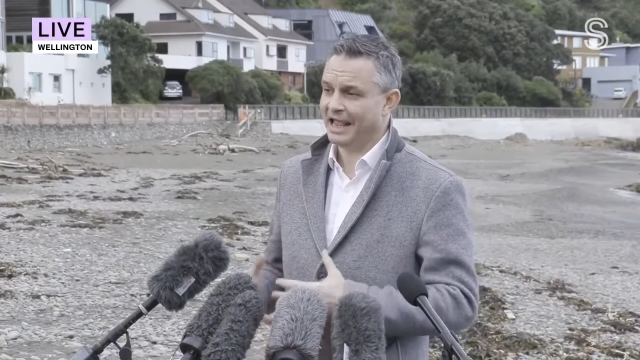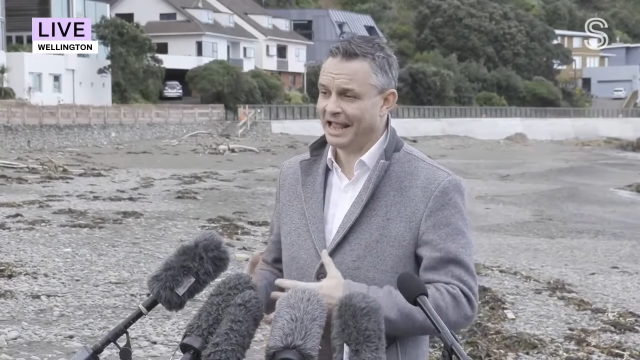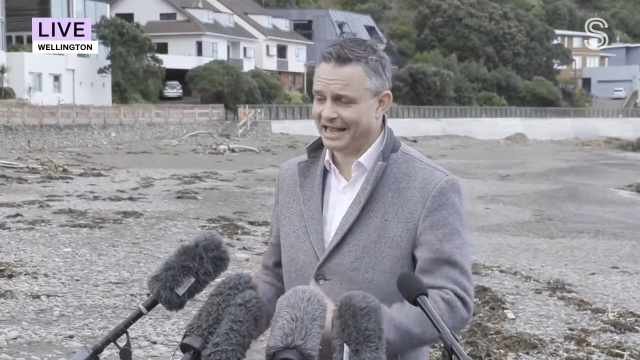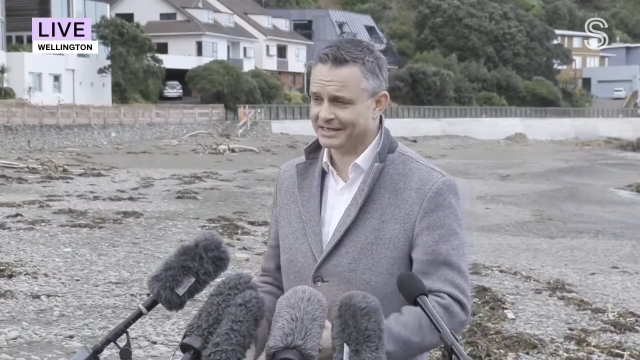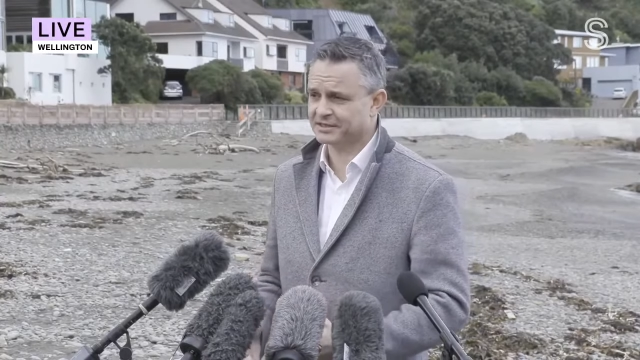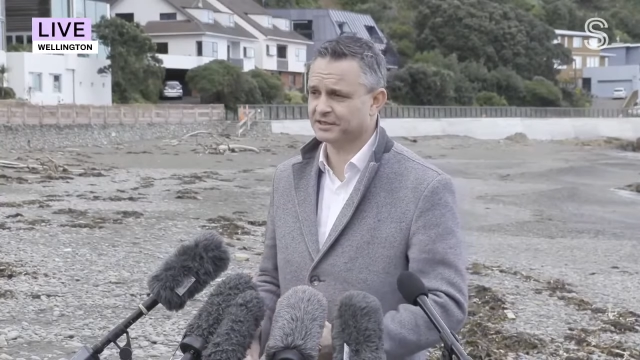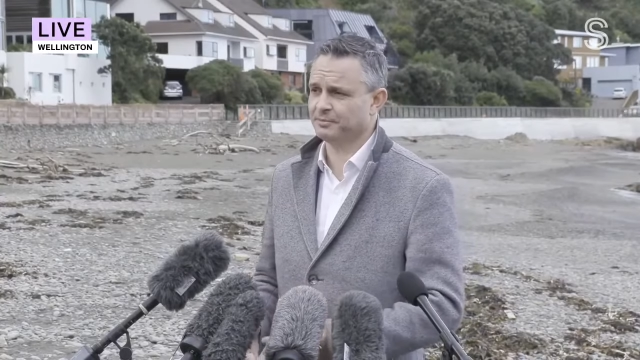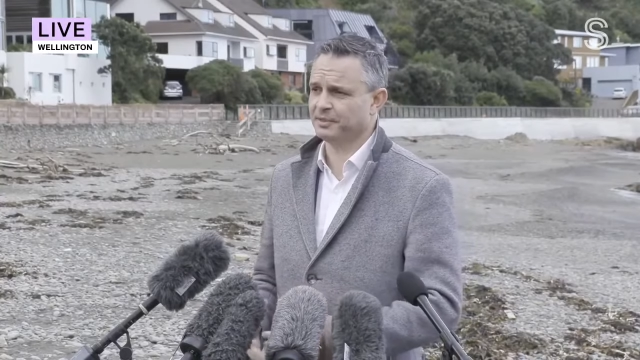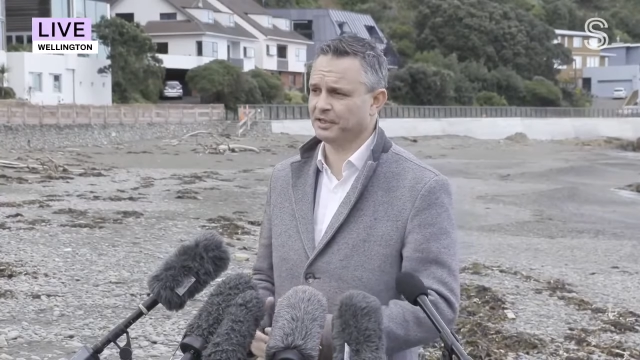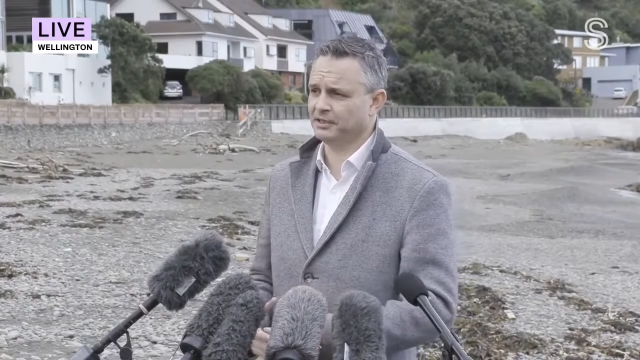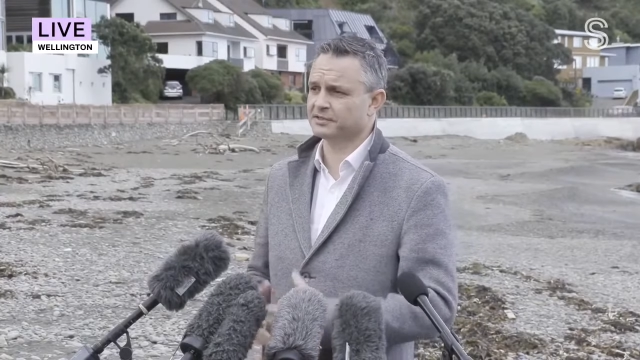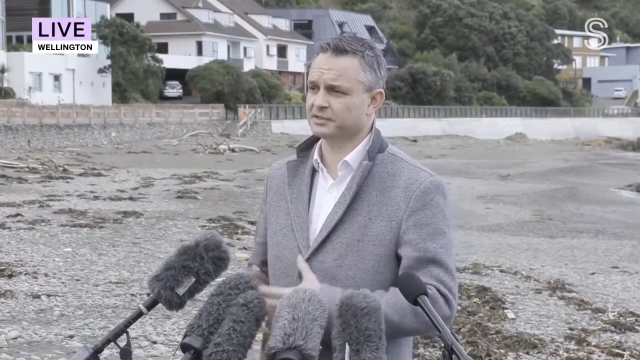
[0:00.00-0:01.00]
has to
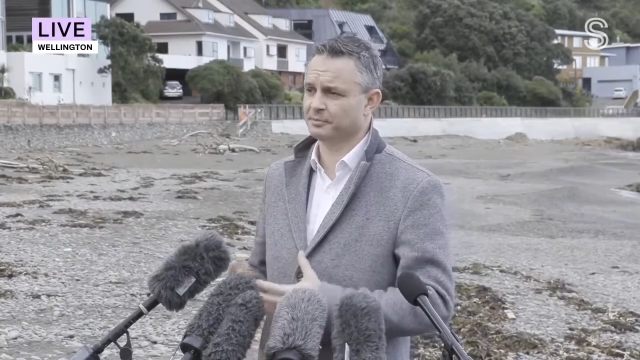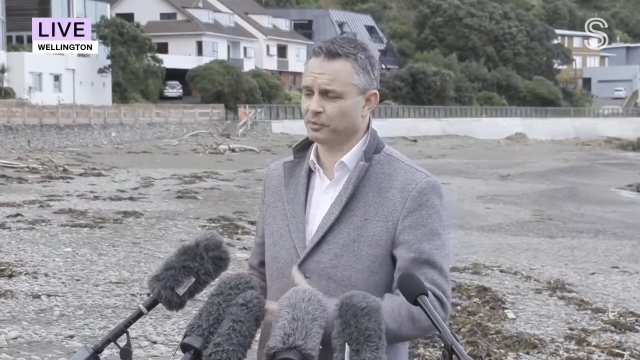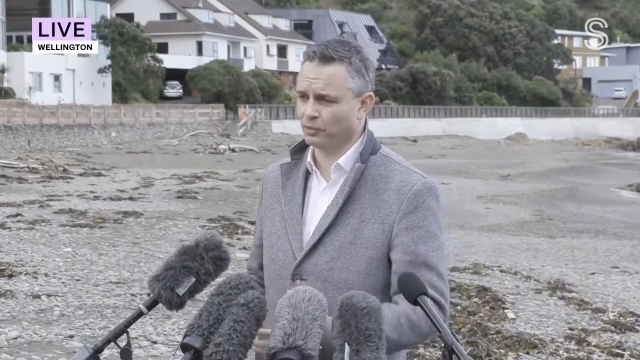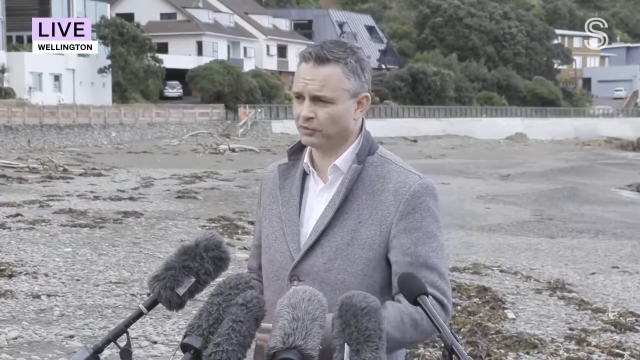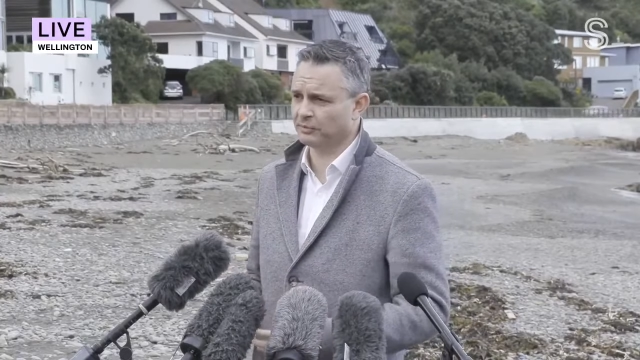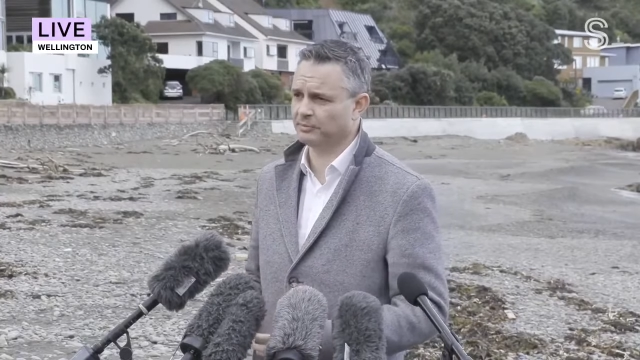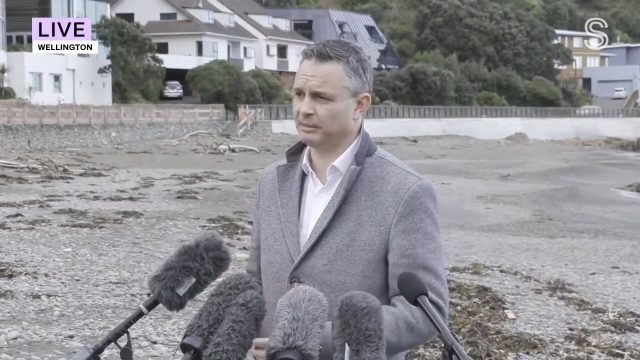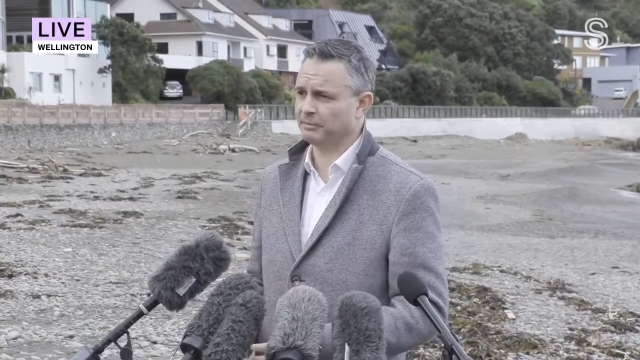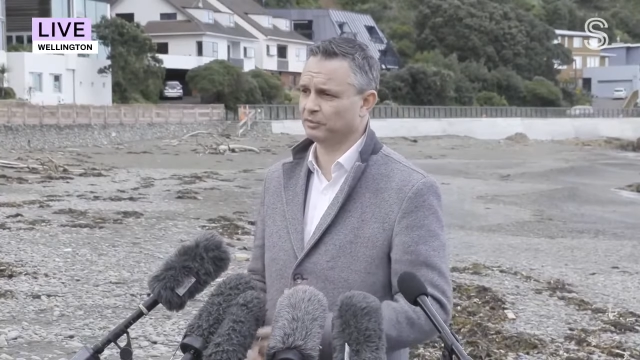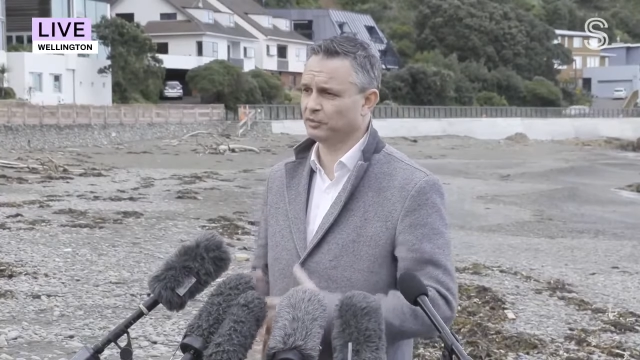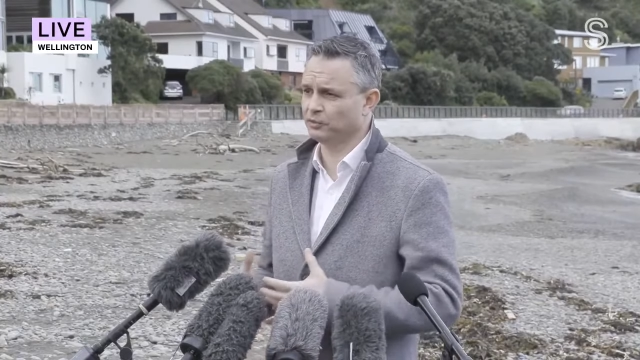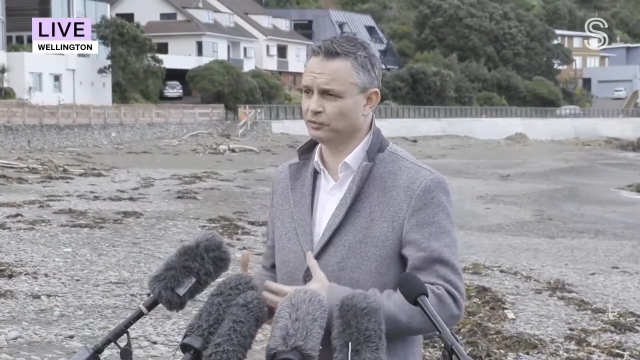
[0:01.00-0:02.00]
be supporting
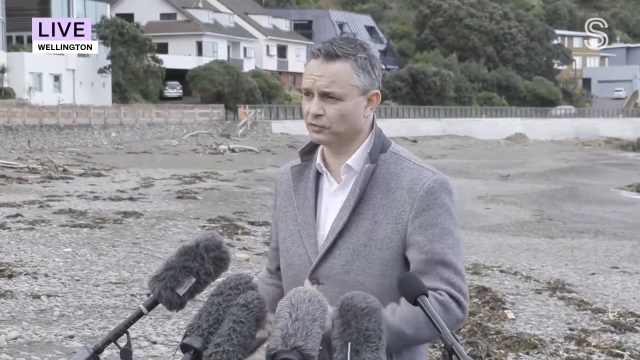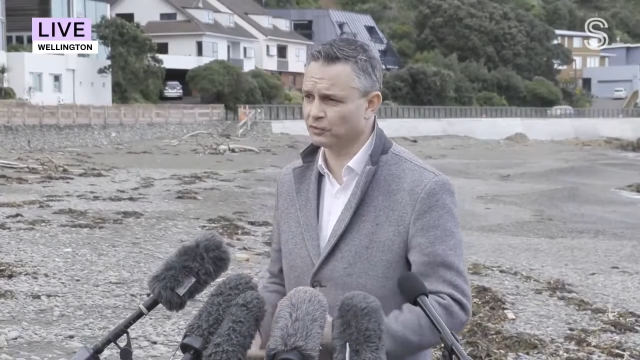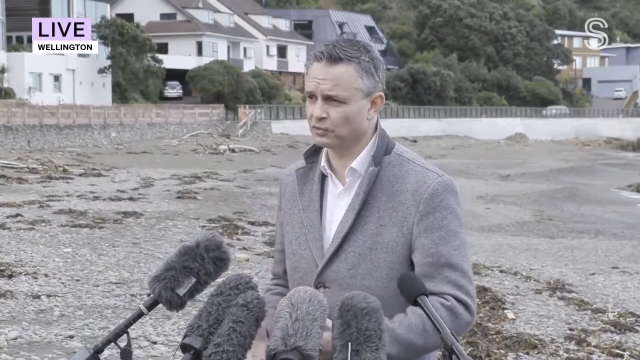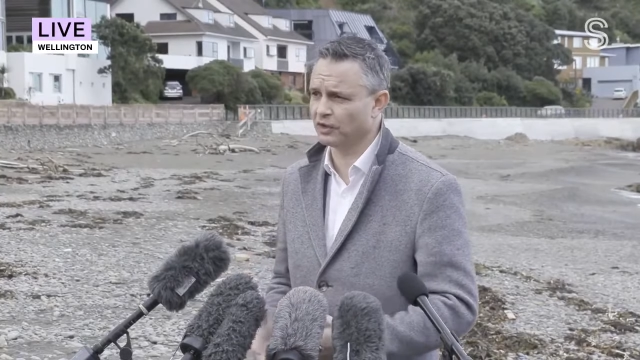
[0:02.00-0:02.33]
people who do